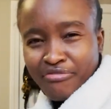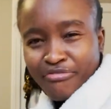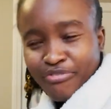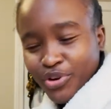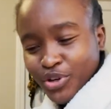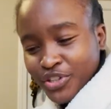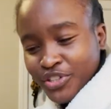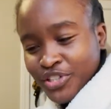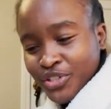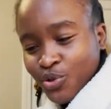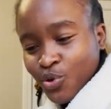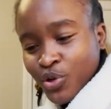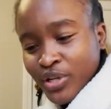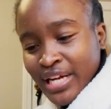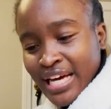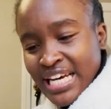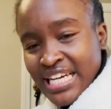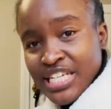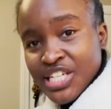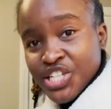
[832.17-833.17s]
fur or
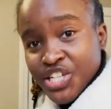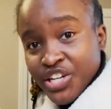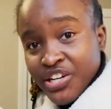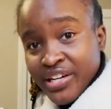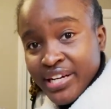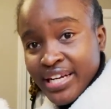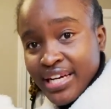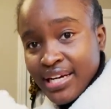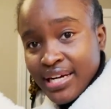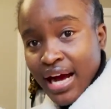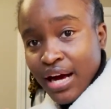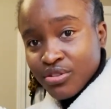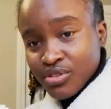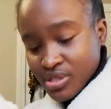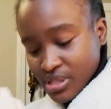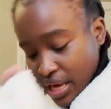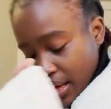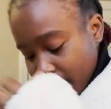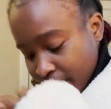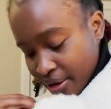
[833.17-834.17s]
like shearing
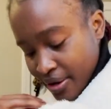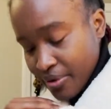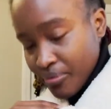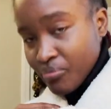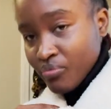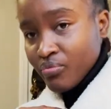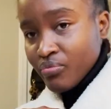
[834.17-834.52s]
outside.